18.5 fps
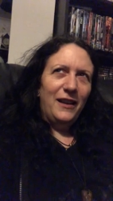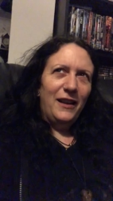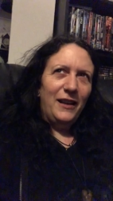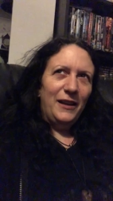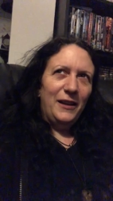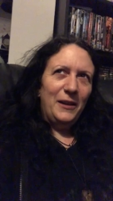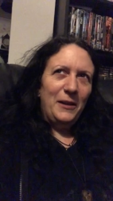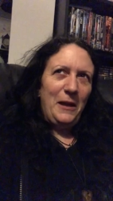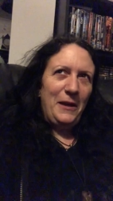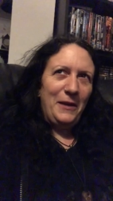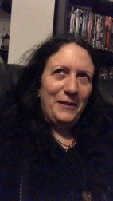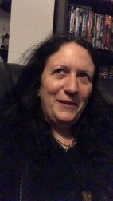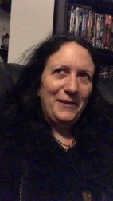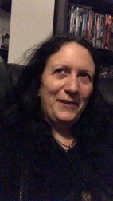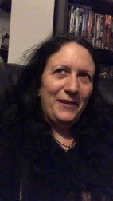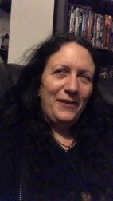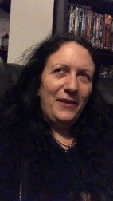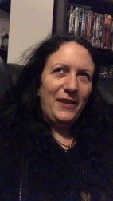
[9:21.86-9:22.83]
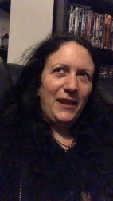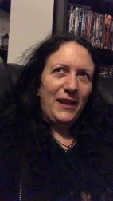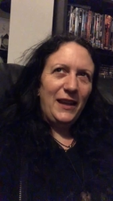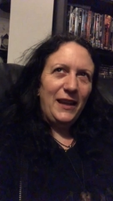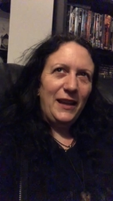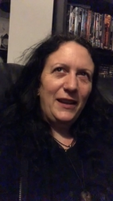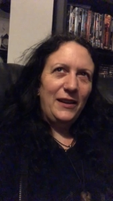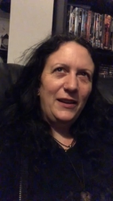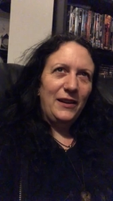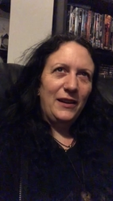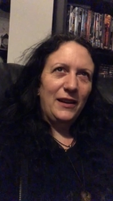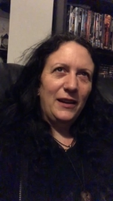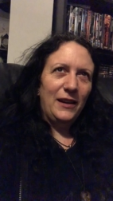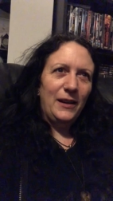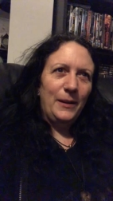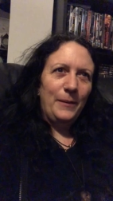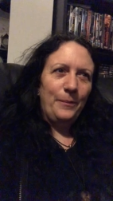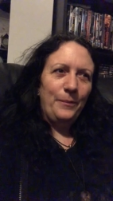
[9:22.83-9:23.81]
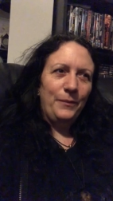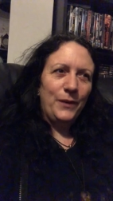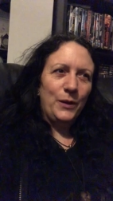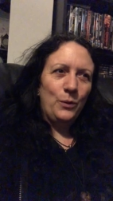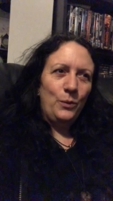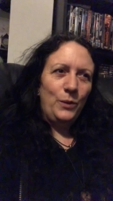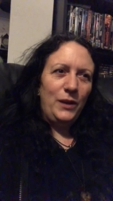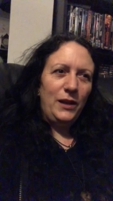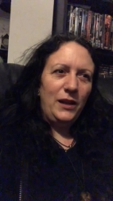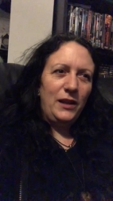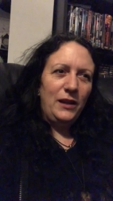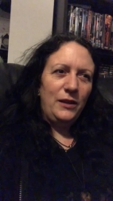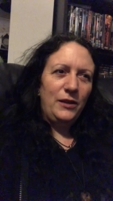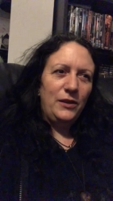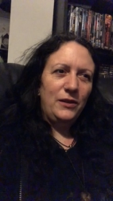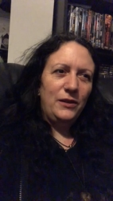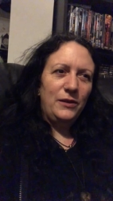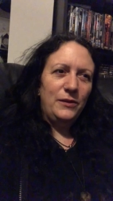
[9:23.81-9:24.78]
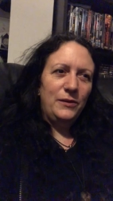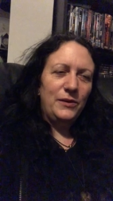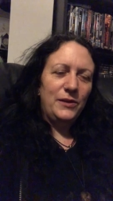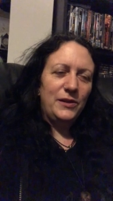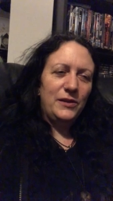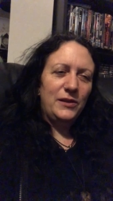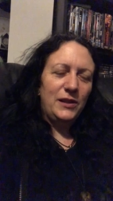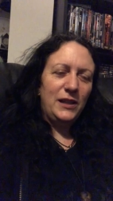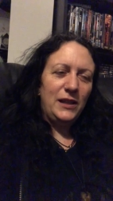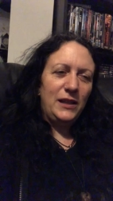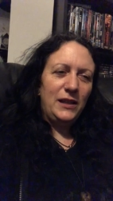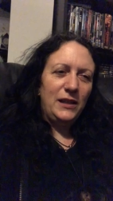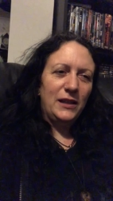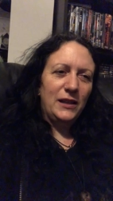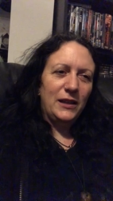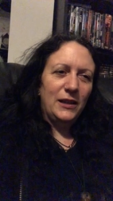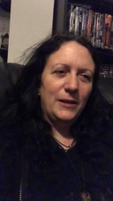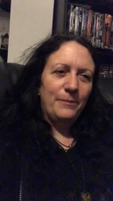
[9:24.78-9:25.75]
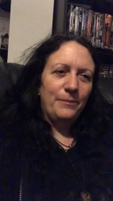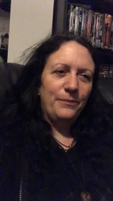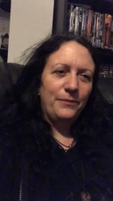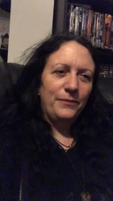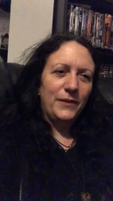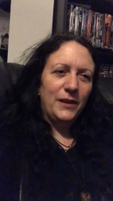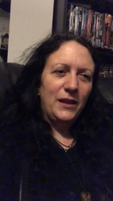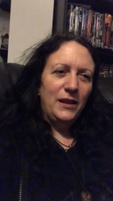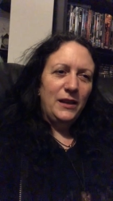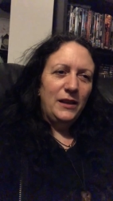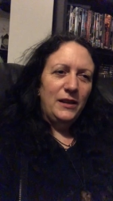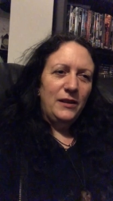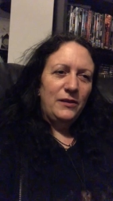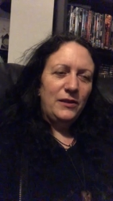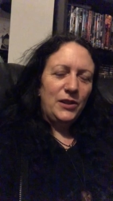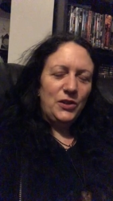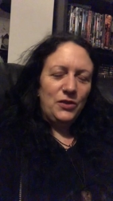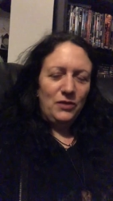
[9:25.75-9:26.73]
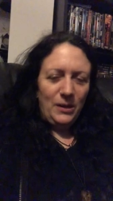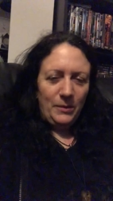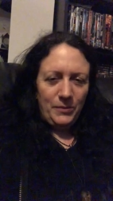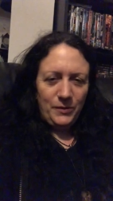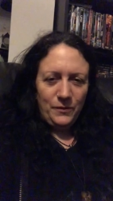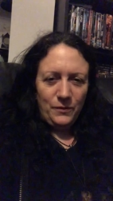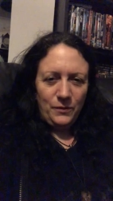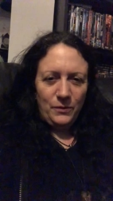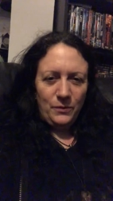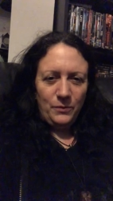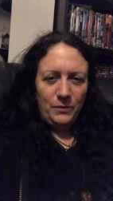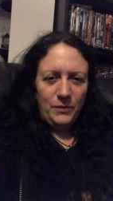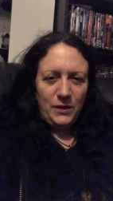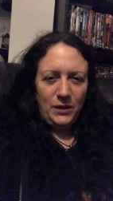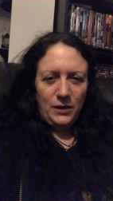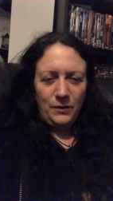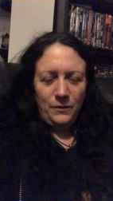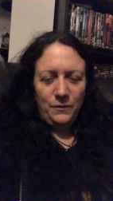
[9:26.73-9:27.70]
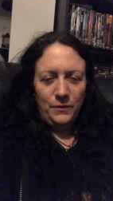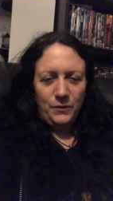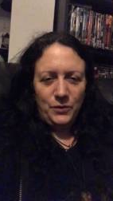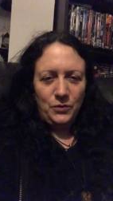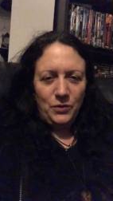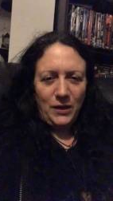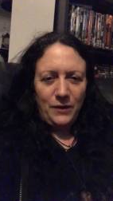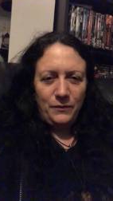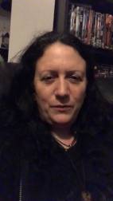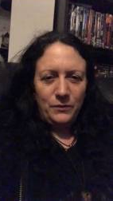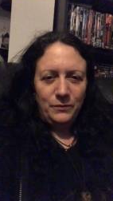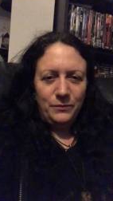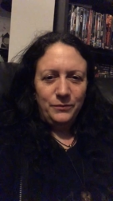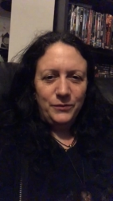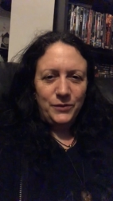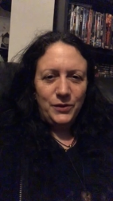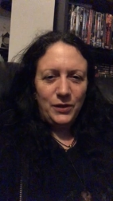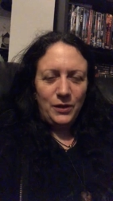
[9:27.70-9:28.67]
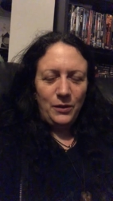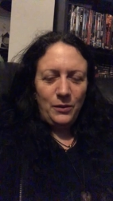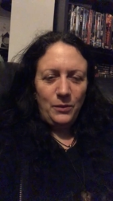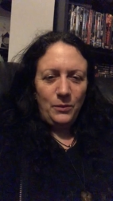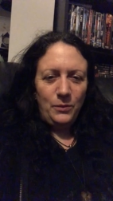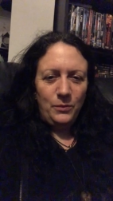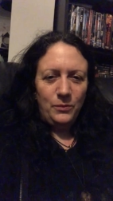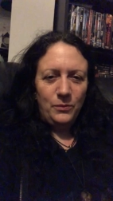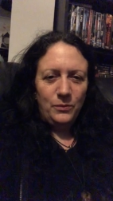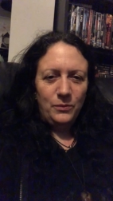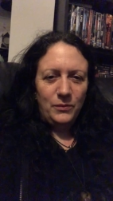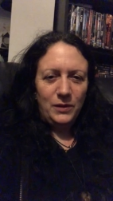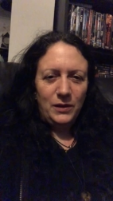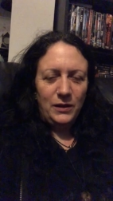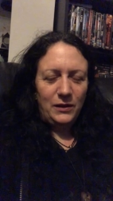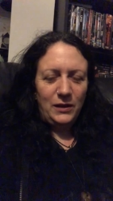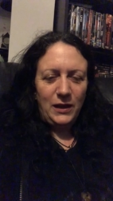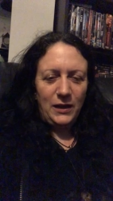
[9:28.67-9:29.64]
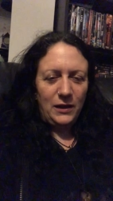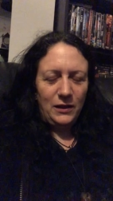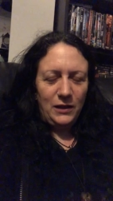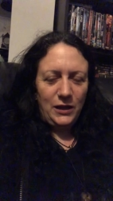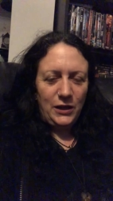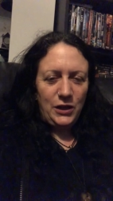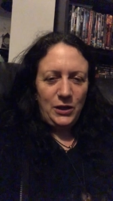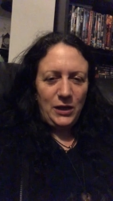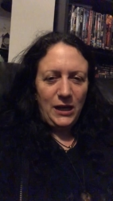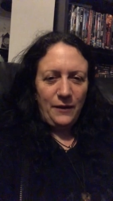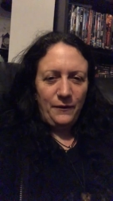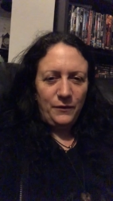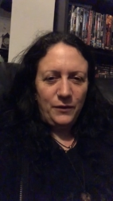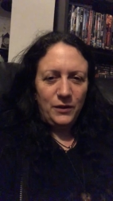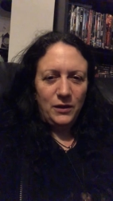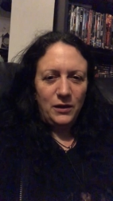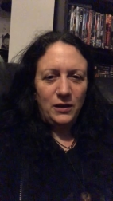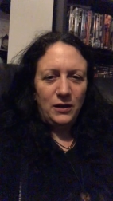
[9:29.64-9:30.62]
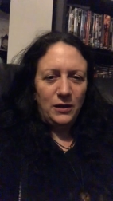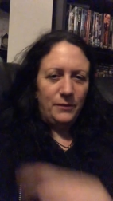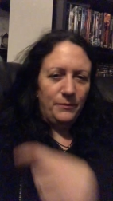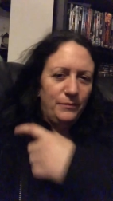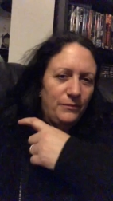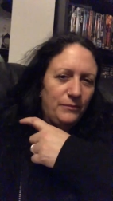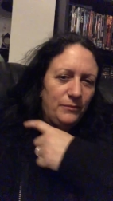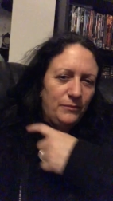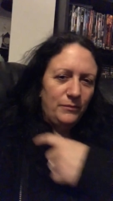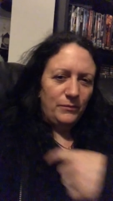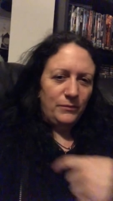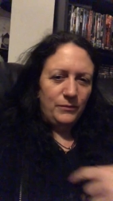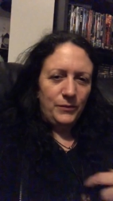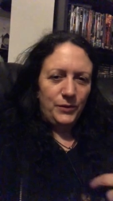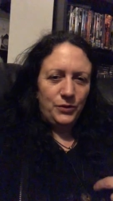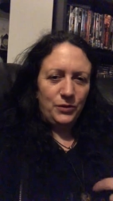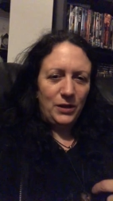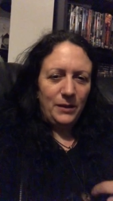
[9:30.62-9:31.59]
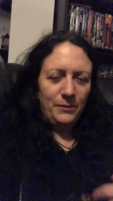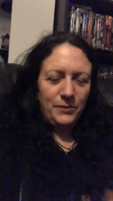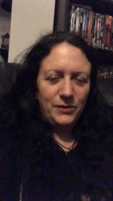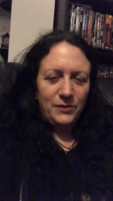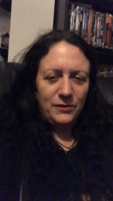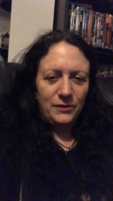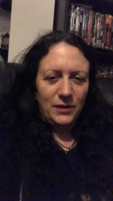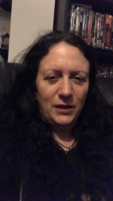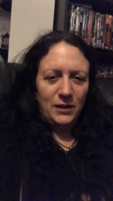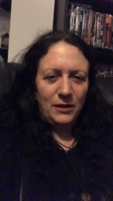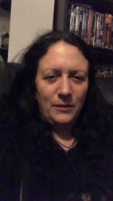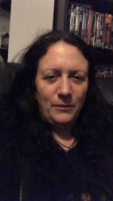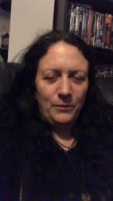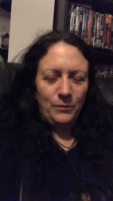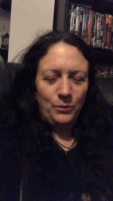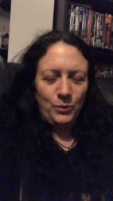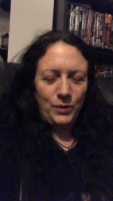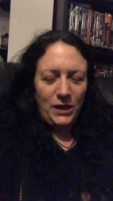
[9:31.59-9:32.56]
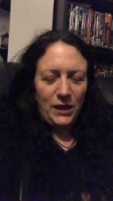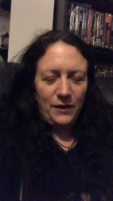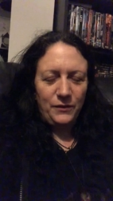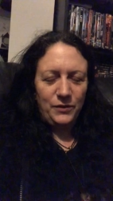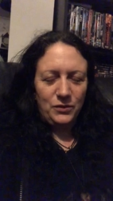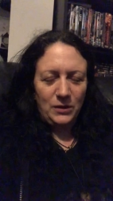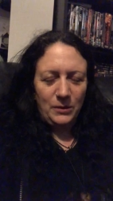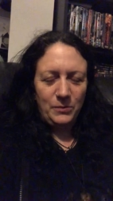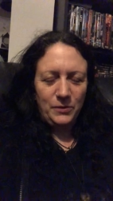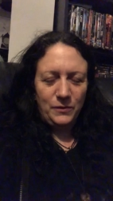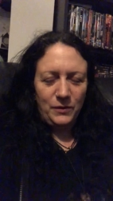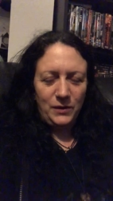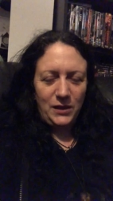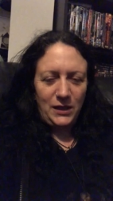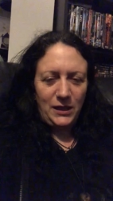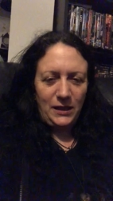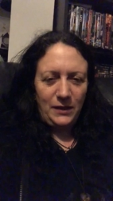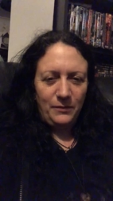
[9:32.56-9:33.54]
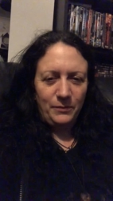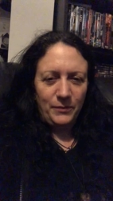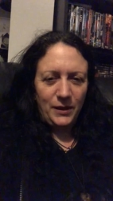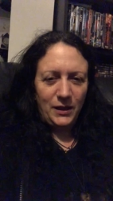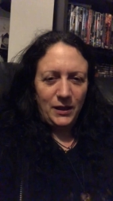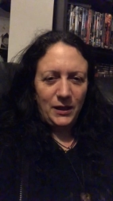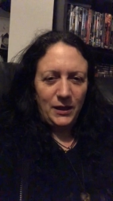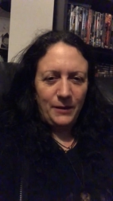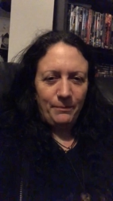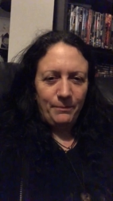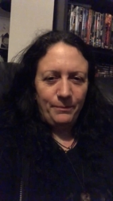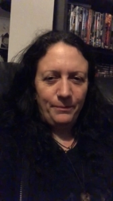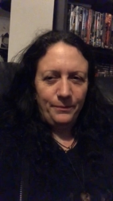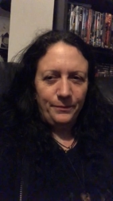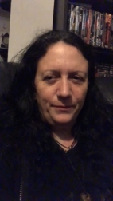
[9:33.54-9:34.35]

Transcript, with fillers: Uh, then um, we use the um, the straps for you know for travel. So like like you have car straps, um, we have straps for the um,